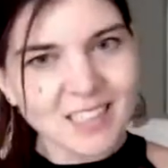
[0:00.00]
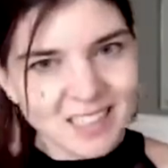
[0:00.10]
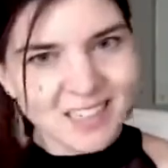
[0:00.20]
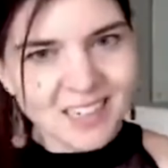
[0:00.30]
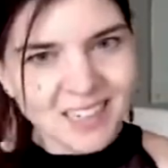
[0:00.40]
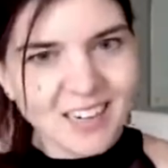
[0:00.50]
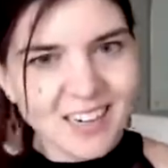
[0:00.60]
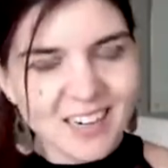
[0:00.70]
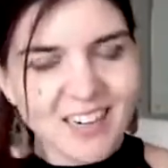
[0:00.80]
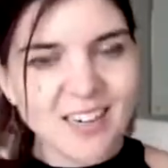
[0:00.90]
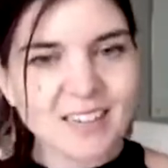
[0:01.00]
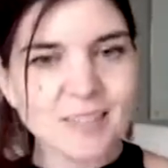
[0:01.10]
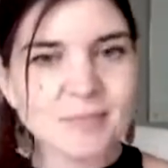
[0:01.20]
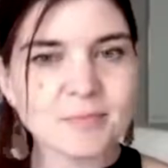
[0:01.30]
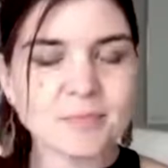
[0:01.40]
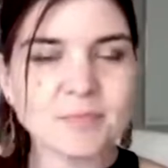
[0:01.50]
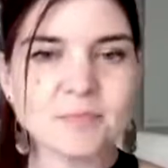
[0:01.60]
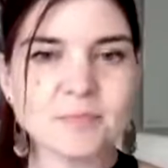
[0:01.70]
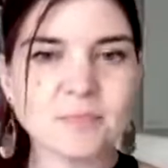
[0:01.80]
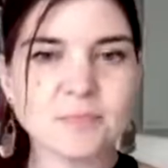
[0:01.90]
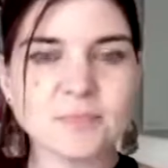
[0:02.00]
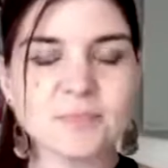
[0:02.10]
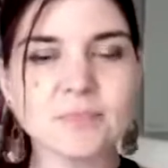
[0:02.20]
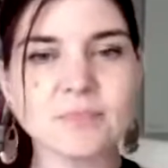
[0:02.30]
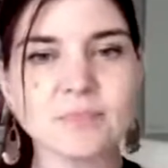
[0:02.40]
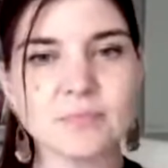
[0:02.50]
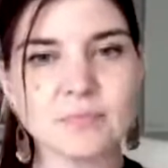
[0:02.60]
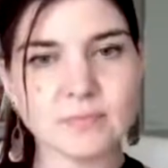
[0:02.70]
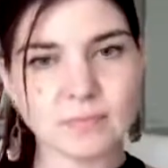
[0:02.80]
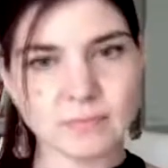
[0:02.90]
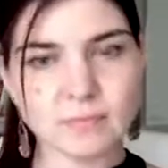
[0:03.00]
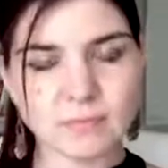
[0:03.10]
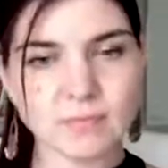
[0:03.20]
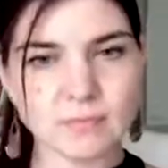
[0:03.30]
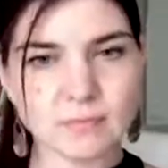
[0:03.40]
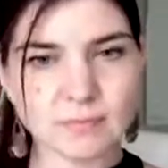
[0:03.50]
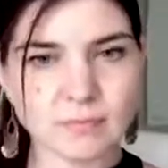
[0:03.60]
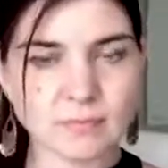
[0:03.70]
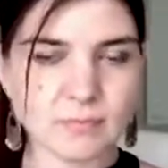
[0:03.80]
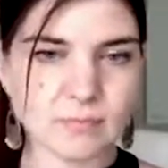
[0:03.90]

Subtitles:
This person isn't speaking.